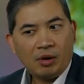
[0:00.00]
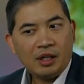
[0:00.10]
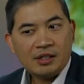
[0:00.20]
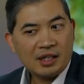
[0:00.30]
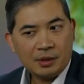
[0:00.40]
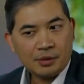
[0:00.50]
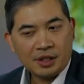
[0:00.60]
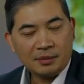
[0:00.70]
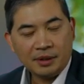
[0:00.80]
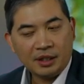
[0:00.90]
He said he was
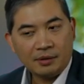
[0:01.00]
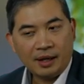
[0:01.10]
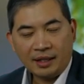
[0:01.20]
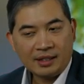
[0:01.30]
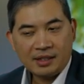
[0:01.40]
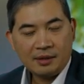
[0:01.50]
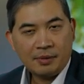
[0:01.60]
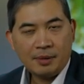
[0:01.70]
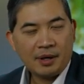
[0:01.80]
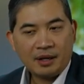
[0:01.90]
going to be here. I guess he,
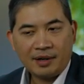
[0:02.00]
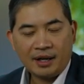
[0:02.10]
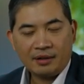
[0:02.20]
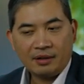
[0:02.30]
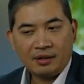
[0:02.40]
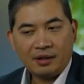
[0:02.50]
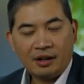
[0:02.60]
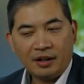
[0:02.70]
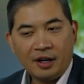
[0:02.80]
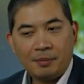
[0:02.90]
he might have gotten
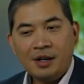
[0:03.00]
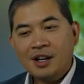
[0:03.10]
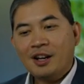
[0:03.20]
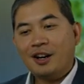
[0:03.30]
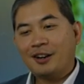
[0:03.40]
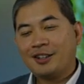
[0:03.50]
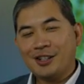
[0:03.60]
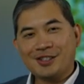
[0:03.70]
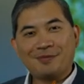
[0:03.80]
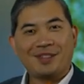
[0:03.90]
hung up.
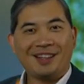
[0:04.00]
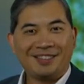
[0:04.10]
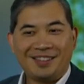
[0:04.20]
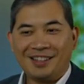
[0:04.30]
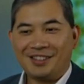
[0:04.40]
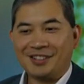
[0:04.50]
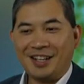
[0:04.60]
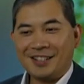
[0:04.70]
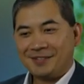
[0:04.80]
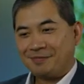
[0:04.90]
Because get get this,
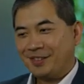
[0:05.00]
guys.